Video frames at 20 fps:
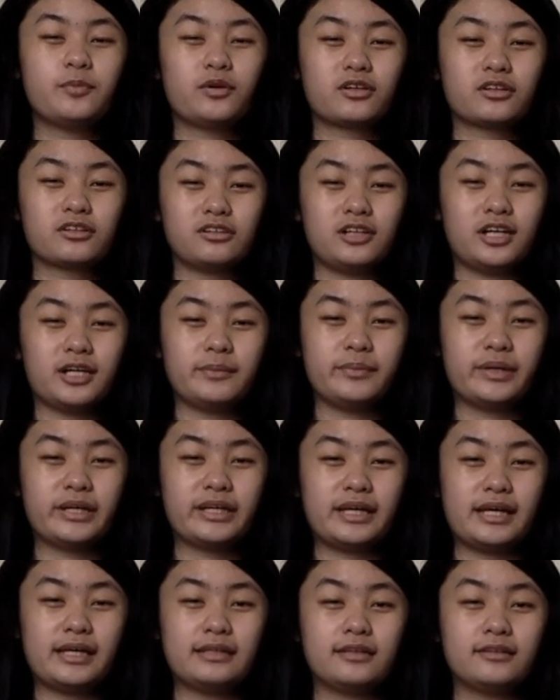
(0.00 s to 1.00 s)
on climbing
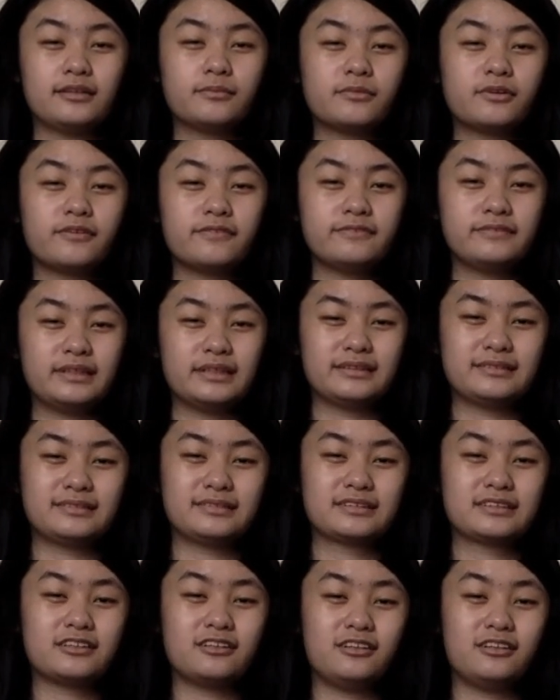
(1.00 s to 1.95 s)
and the number of deaths